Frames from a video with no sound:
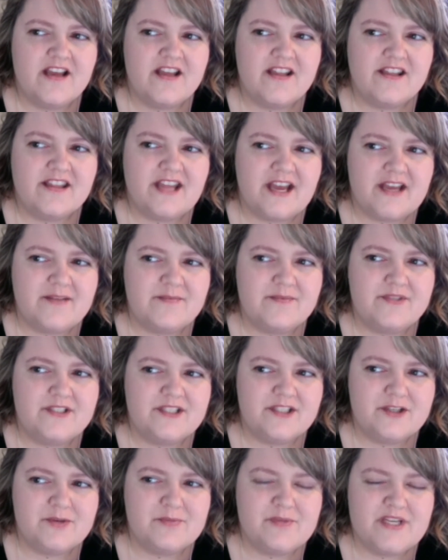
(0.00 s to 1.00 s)
that
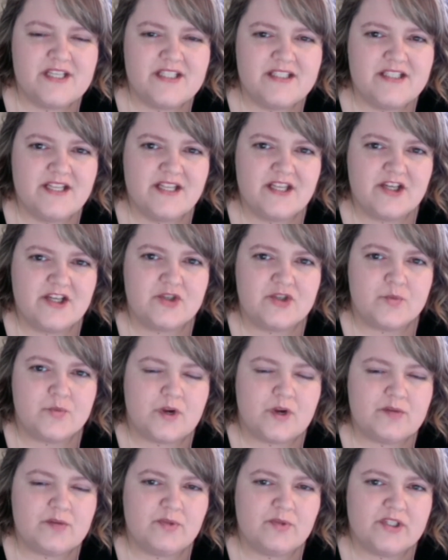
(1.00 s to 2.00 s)
still means that there's
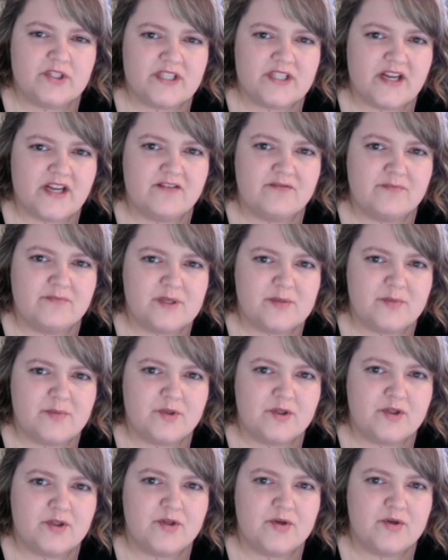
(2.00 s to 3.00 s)
1% of
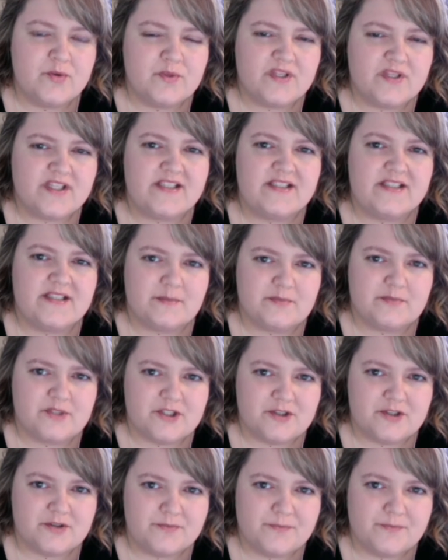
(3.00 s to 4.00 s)
people who will accept
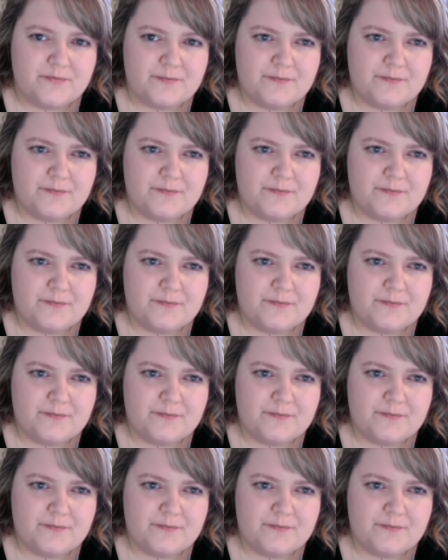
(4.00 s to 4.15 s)
you.